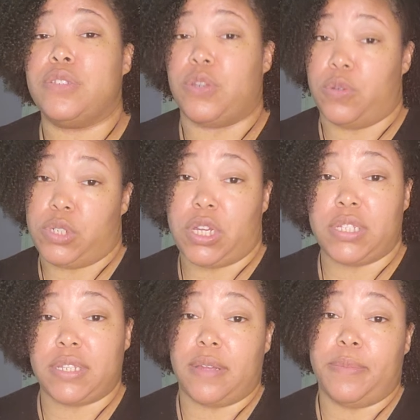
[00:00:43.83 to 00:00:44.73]
told y'all
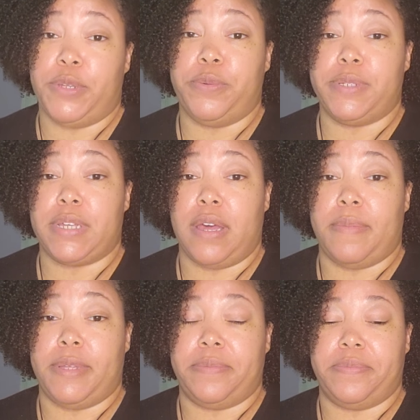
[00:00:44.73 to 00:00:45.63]
something new was
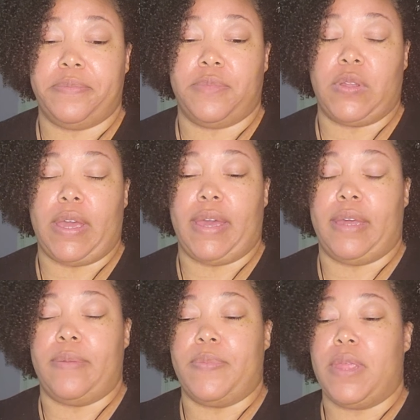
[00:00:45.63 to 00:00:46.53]
coming okay
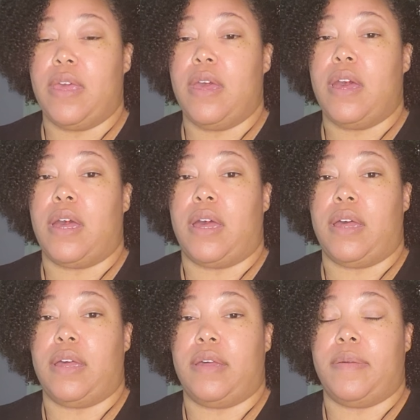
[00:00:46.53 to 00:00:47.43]

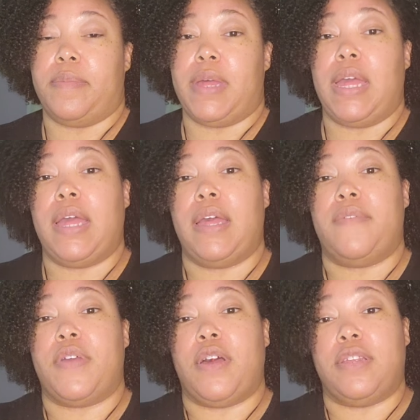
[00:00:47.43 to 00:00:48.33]
um,
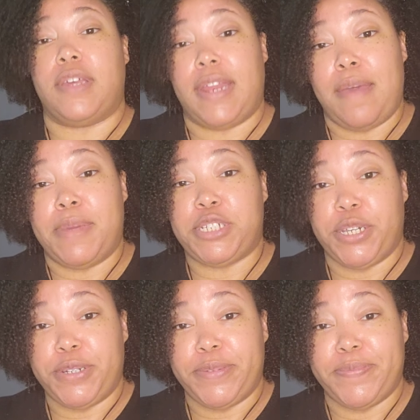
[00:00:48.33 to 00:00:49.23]
if y'all looking at my
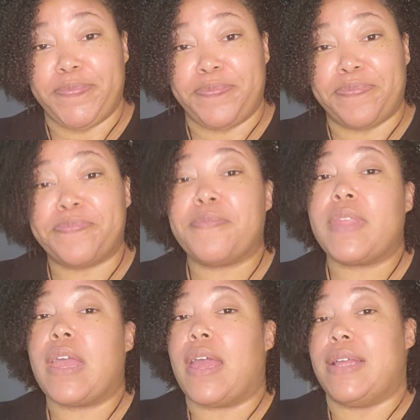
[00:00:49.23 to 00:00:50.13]
shirt
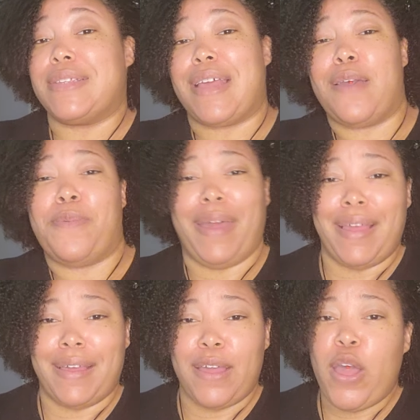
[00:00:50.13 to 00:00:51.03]
and saying
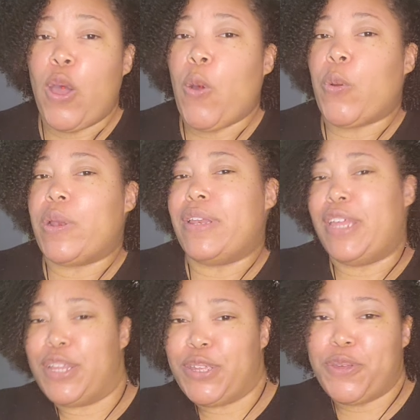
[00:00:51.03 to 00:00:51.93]
wait
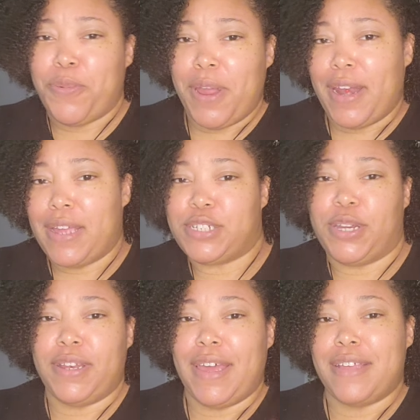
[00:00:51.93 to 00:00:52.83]
didn't you wear that
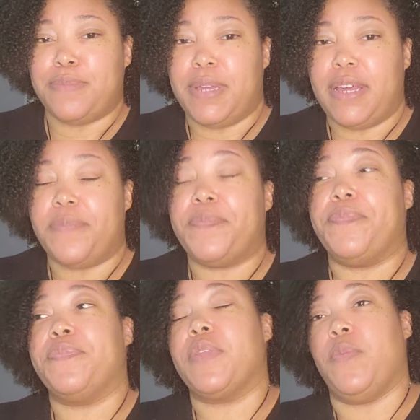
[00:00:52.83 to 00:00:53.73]
shirt last week
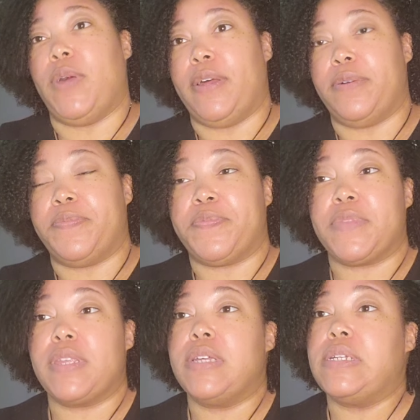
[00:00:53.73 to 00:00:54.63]
well
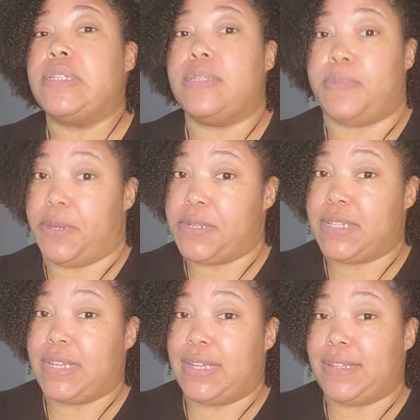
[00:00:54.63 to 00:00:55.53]
spirit
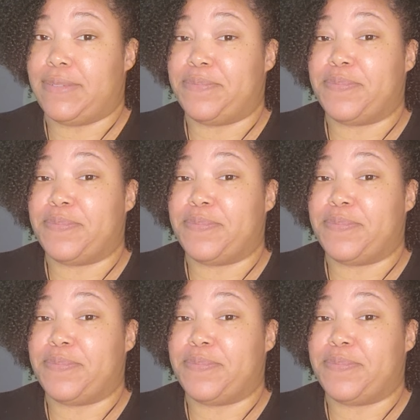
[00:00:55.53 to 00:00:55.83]
said